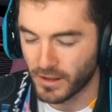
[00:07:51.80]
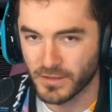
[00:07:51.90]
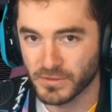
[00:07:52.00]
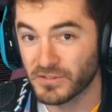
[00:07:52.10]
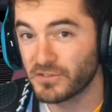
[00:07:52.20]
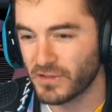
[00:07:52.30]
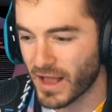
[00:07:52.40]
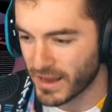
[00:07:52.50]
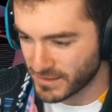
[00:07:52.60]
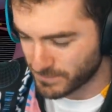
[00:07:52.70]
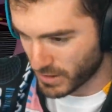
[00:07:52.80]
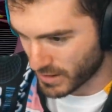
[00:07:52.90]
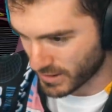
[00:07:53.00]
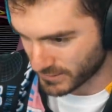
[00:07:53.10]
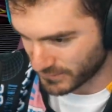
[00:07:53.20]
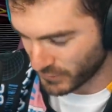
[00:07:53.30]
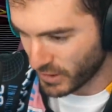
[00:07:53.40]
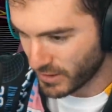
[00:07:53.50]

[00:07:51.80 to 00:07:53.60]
on the side pods,